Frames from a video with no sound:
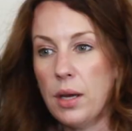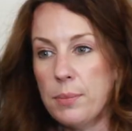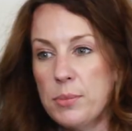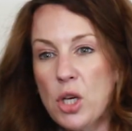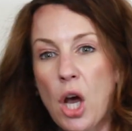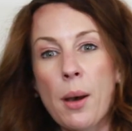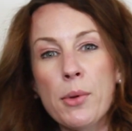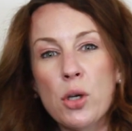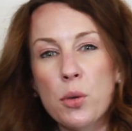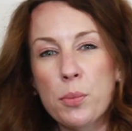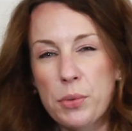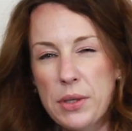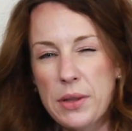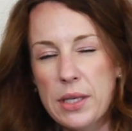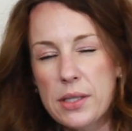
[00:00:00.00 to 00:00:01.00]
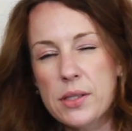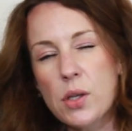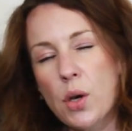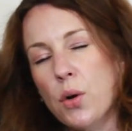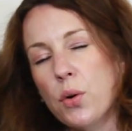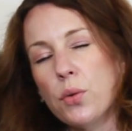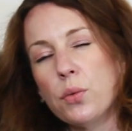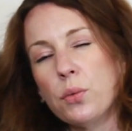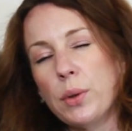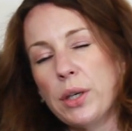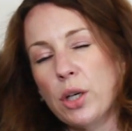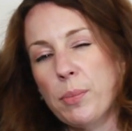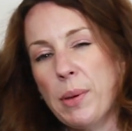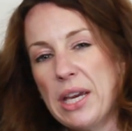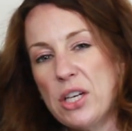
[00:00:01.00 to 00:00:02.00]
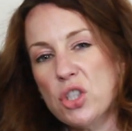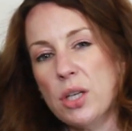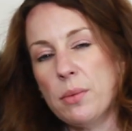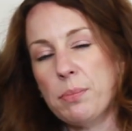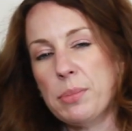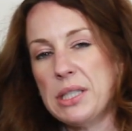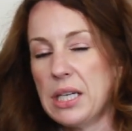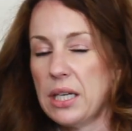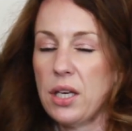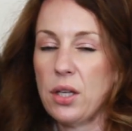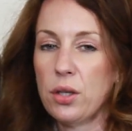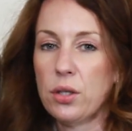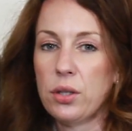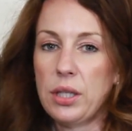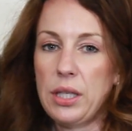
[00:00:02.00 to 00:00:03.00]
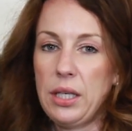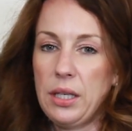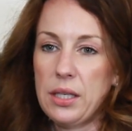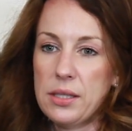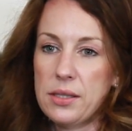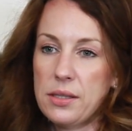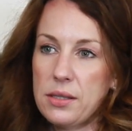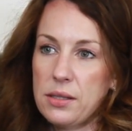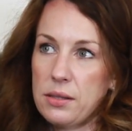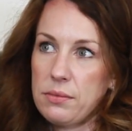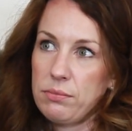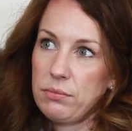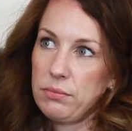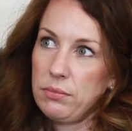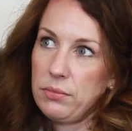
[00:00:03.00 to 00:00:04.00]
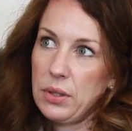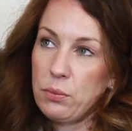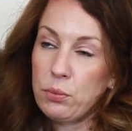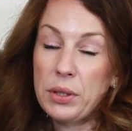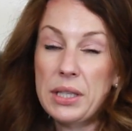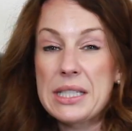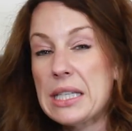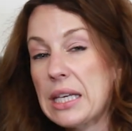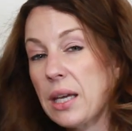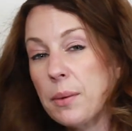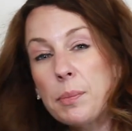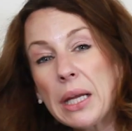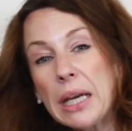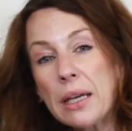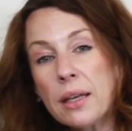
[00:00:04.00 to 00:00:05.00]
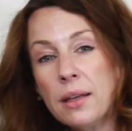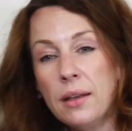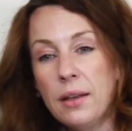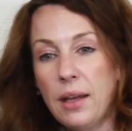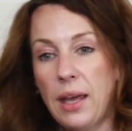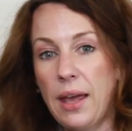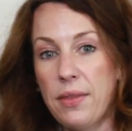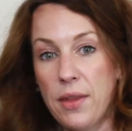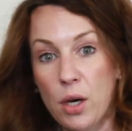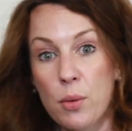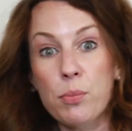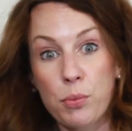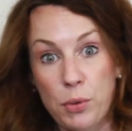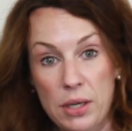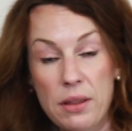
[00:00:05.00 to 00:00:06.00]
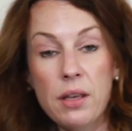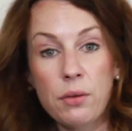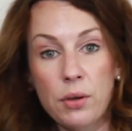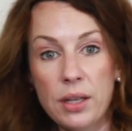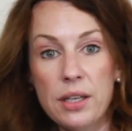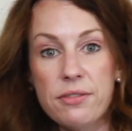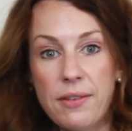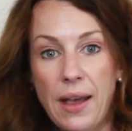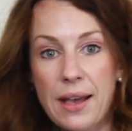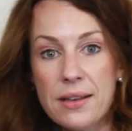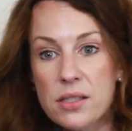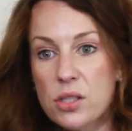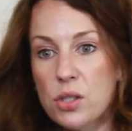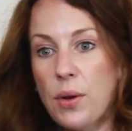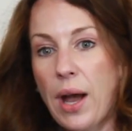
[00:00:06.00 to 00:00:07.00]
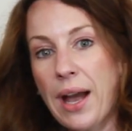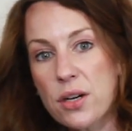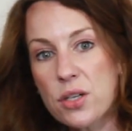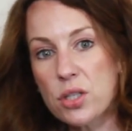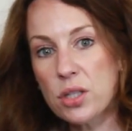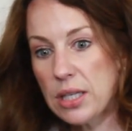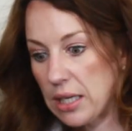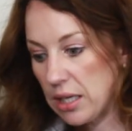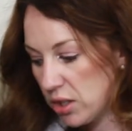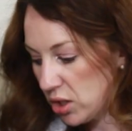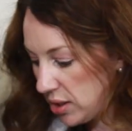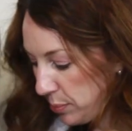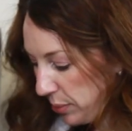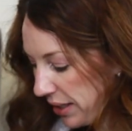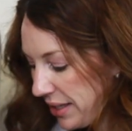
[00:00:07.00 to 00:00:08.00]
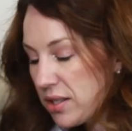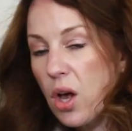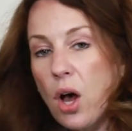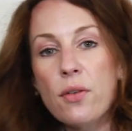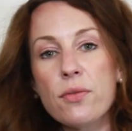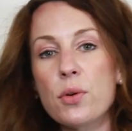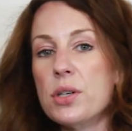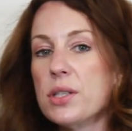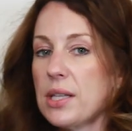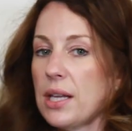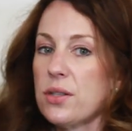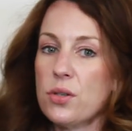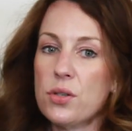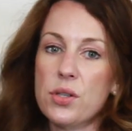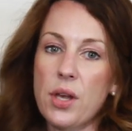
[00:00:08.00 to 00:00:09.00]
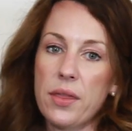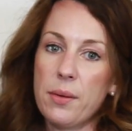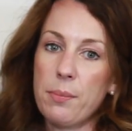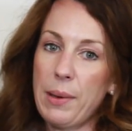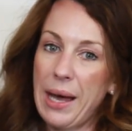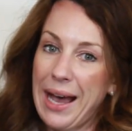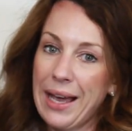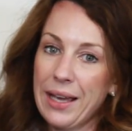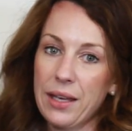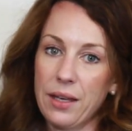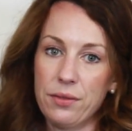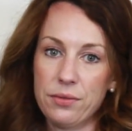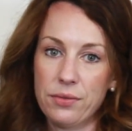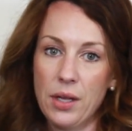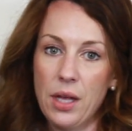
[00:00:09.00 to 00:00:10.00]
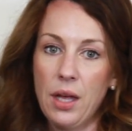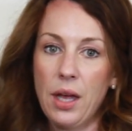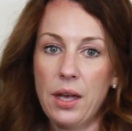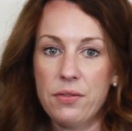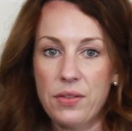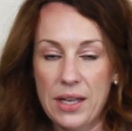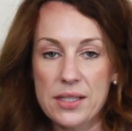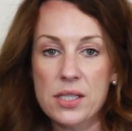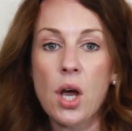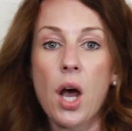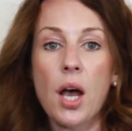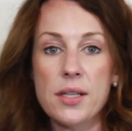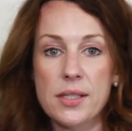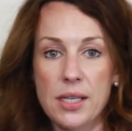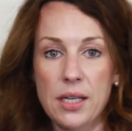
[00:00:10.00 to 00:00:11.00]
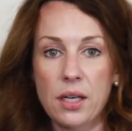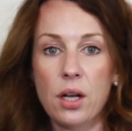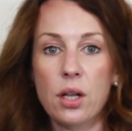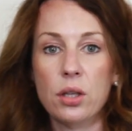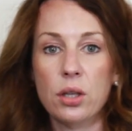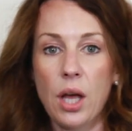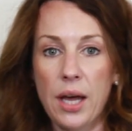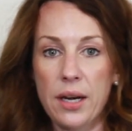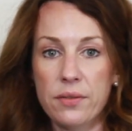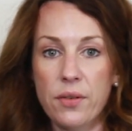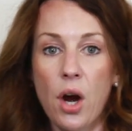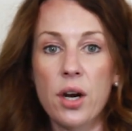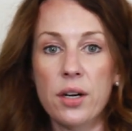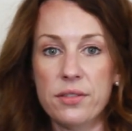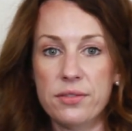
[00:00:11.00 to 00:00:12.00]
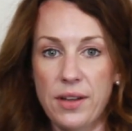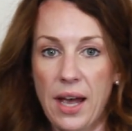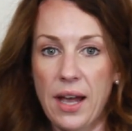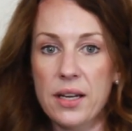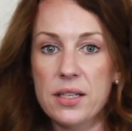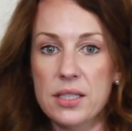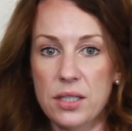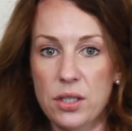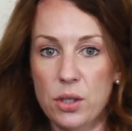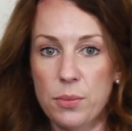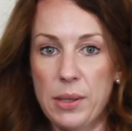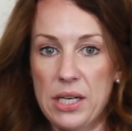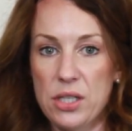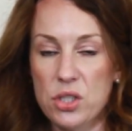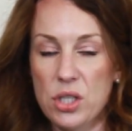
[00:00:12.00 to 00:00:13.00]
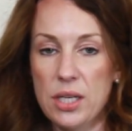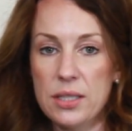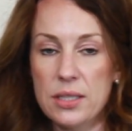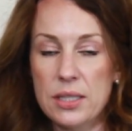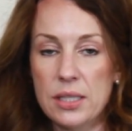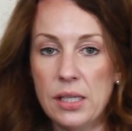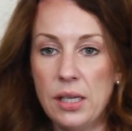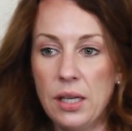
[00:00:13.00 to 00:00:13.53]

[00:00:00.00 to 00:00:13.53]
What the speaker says: abdominal breathing. So when your patient particularly is really tachypnic and they're breathing really fast, you actually can just place all 4 sensors on the back if that's causing a lot of artifact in your patient.